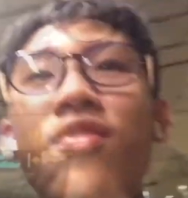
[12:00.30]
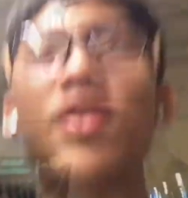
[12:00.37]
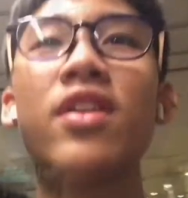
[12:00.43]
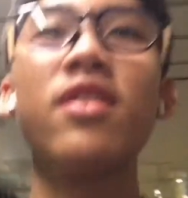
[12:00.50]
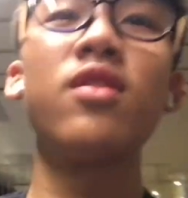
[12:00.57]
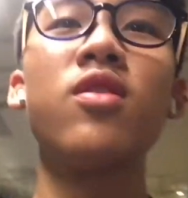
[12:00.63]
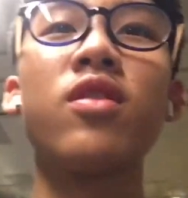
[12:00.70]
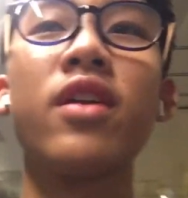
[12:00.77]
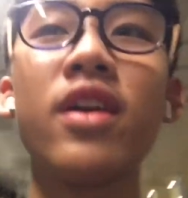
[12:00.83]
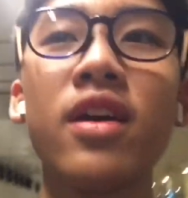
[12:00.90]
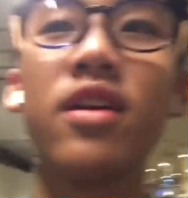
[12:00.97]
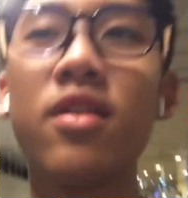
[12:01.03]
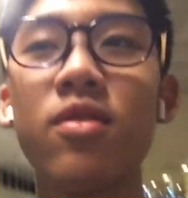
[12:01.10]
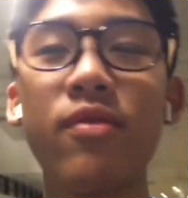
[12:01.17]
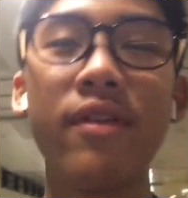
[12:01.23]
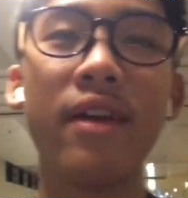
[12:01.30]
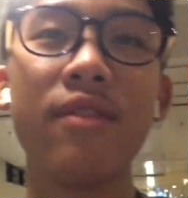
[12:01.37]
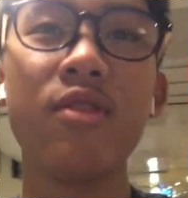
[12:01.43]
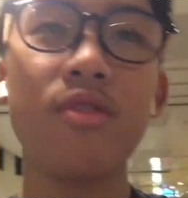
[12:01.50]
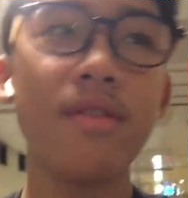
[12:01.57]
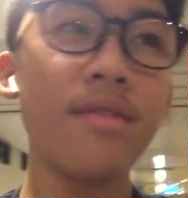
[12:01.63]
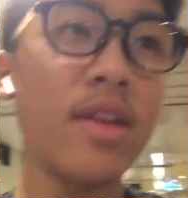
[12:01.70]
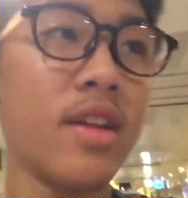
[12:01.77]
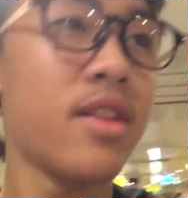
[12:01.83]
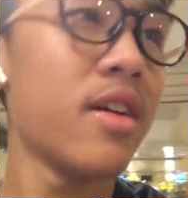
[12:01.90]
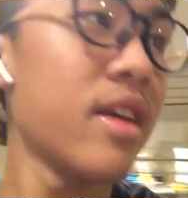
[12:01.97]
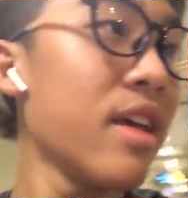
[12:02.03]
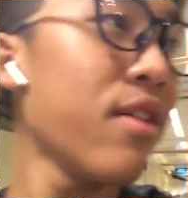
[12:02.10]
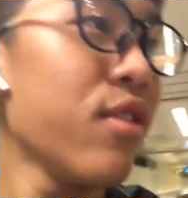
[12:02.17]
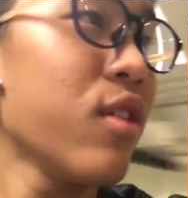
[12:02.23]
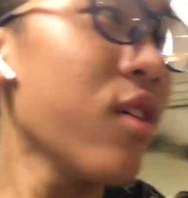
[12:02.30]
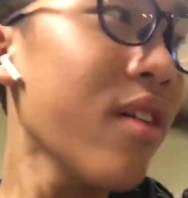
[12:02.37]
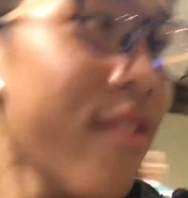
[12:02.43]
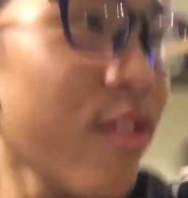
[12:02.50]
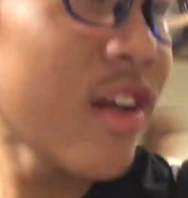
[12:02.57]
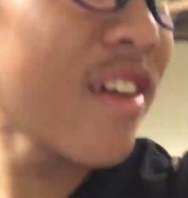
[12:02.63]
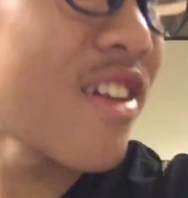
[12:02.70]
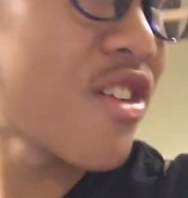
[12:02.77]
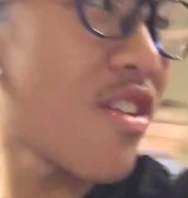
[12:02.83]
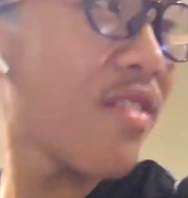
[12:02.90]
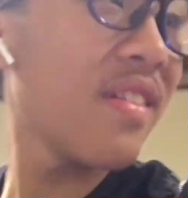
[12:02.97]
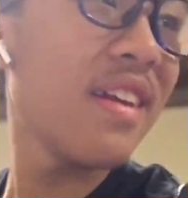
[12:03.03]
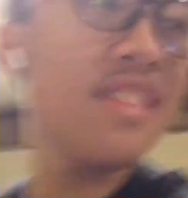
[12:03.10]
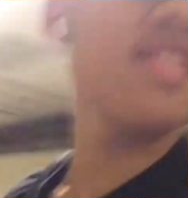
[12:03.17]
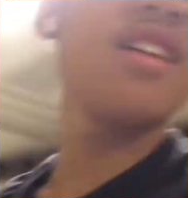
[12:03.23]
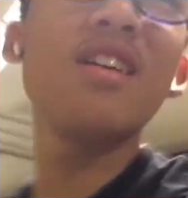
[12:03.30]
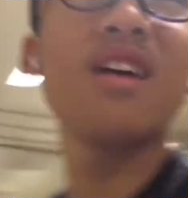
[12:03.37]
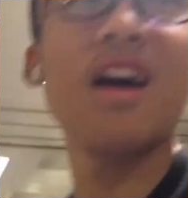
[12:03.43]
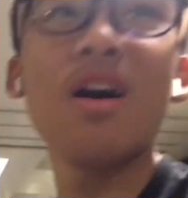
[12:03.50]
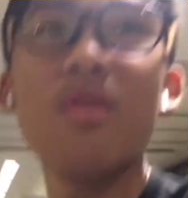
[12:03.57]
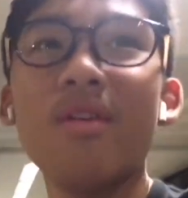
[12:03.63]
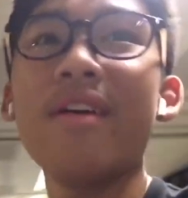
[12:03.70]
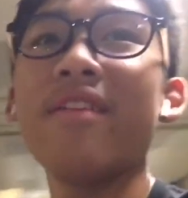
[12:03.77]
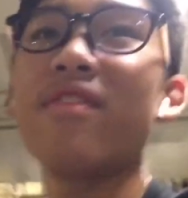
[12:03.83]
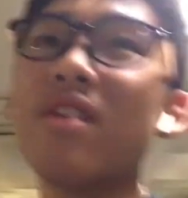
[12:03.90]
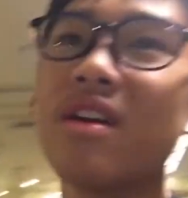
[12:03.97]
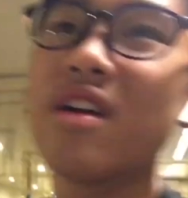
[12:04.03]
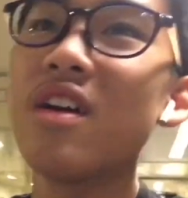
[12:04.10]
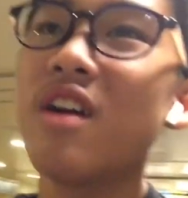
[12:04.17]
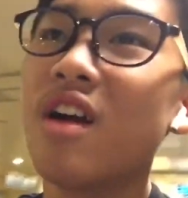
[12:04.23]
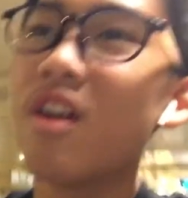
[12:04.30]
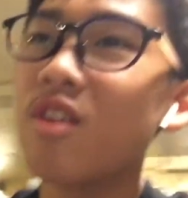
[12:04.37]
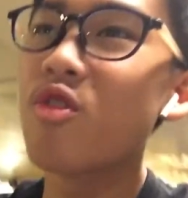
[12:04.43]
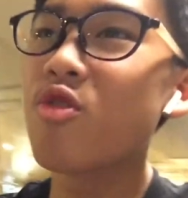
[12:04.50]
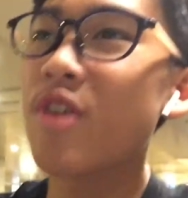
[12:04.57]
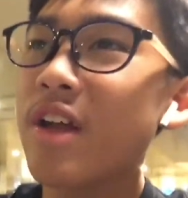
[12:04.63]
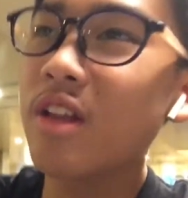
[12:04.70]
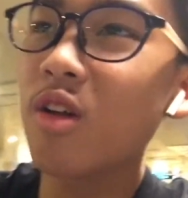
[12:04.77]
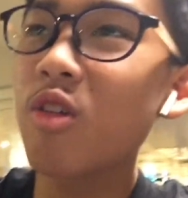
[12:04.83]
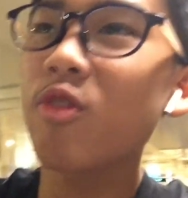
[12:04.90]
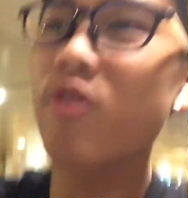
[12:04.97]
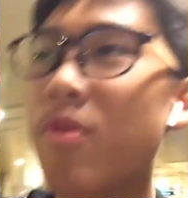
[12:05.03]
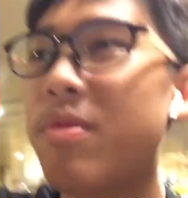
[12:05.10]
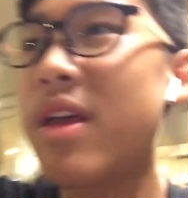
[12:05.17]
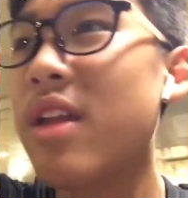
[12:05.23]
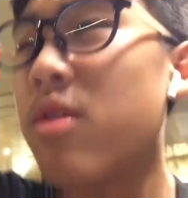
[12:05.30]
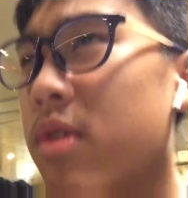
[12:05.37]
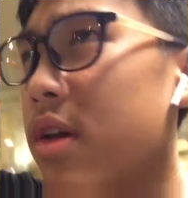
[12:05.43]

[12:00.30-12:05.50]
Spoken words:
Okay, we have the travel later. You know, if we don't have the travel later, I would have ran all the way from there to